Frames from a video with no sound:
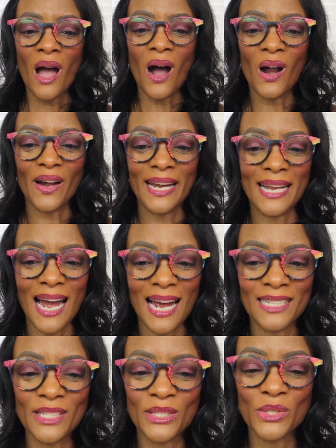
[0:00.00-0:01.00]
Alright
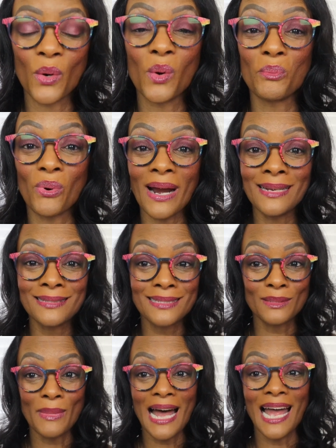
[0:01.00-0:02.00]
guys, so Brytn
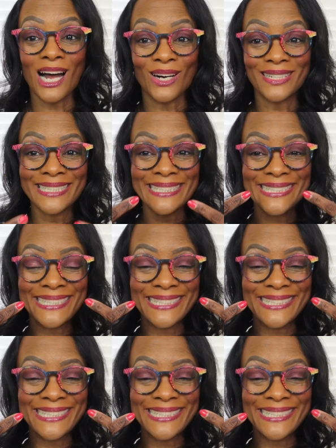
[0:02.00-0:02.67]
Smile.